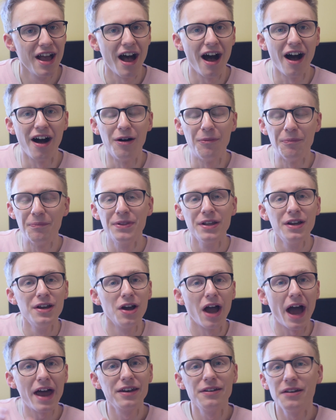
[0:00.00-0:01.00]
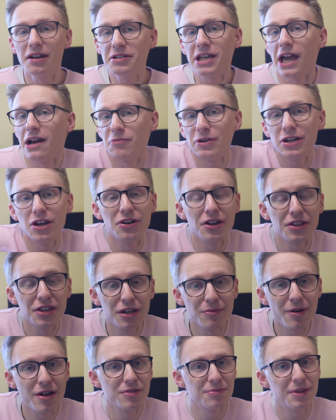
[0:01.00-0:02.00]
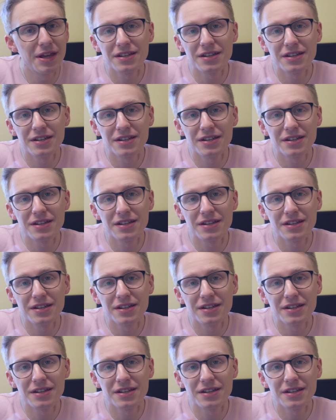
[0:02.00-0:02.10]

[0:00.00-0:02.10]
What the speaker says: And yeah, we know nothing about them.